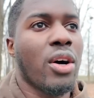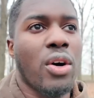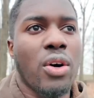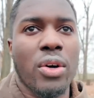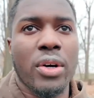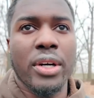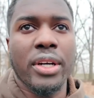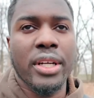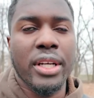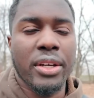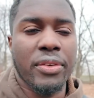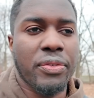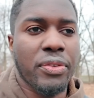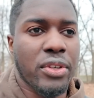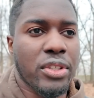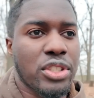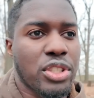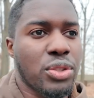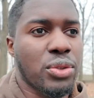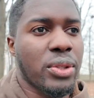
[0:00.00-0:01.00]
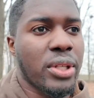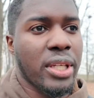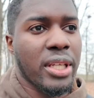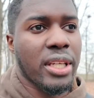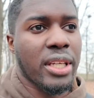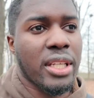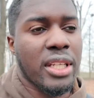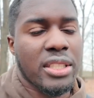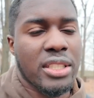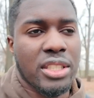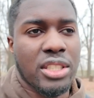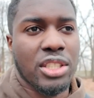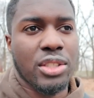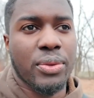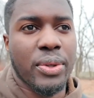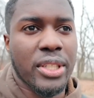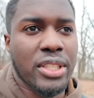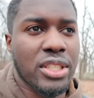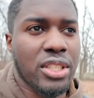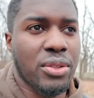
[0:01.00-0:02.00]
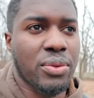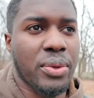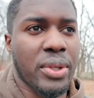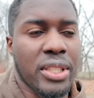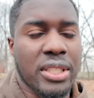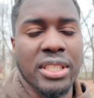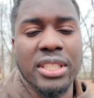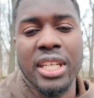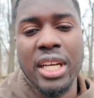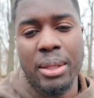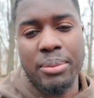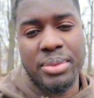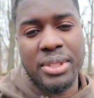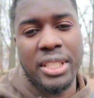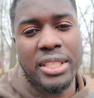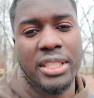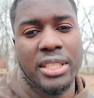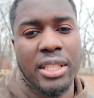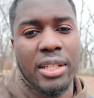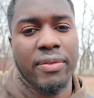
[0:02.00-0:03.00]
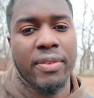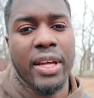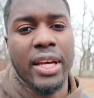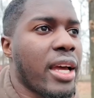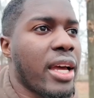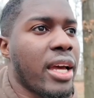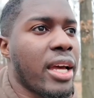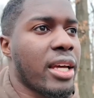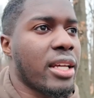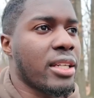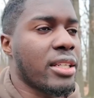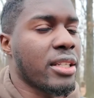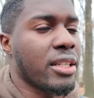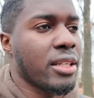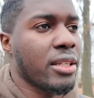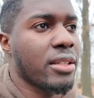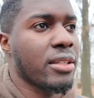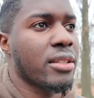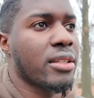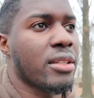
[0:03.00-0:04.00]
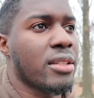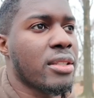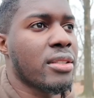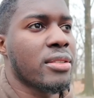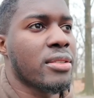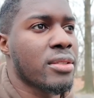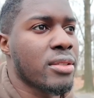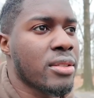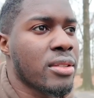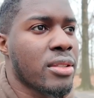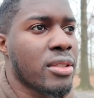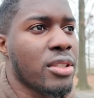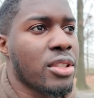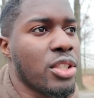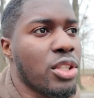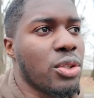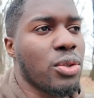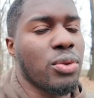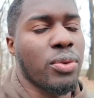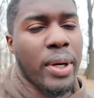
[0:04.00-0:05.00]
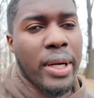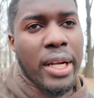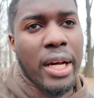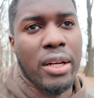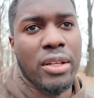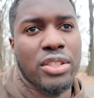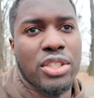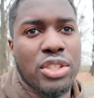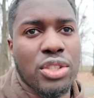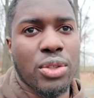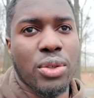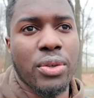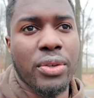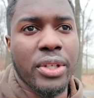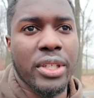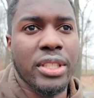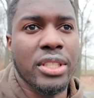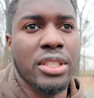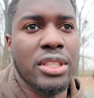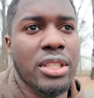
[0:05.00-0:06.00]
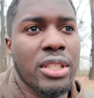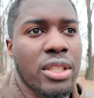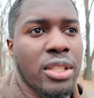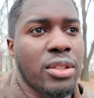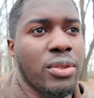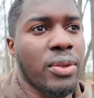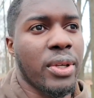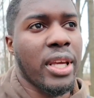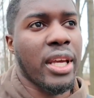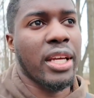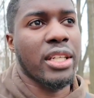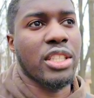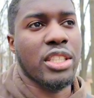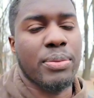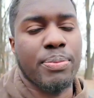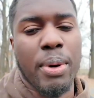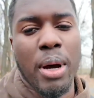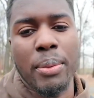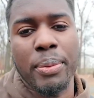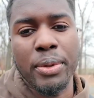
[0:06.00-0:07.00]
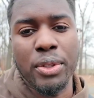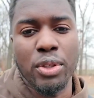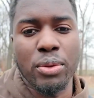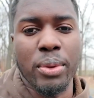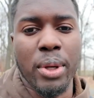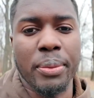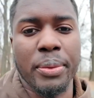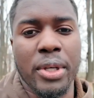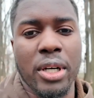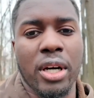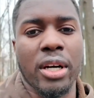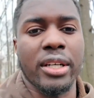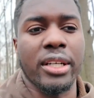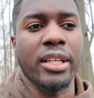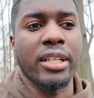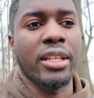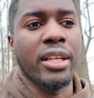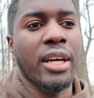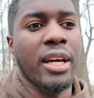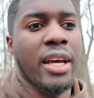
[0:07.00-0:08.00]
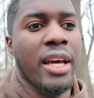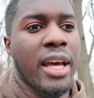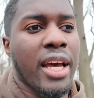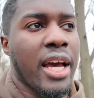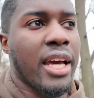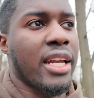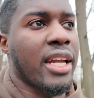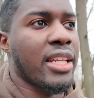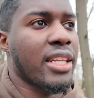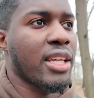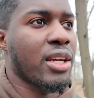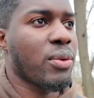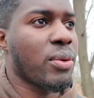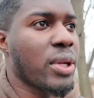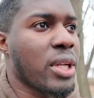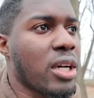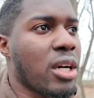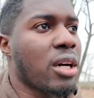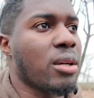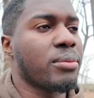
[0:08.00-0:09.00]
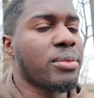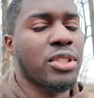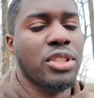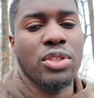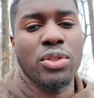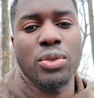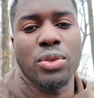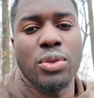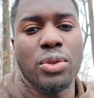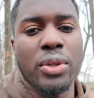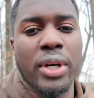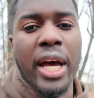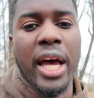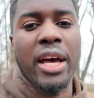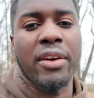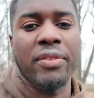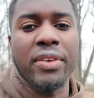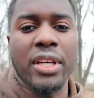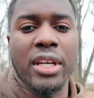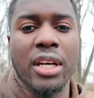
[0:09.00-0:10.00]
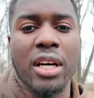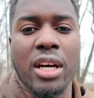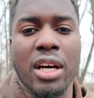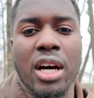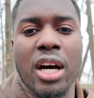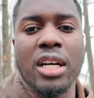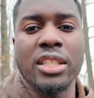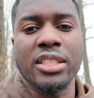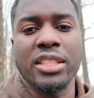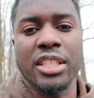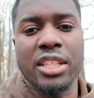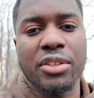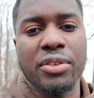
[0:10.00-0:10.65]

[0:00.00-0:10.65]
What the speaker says: or if you're shooting in a situation where it's time sensitive and you run out of storage, you can't just pop a new memory card in. And I think when it comes to having a content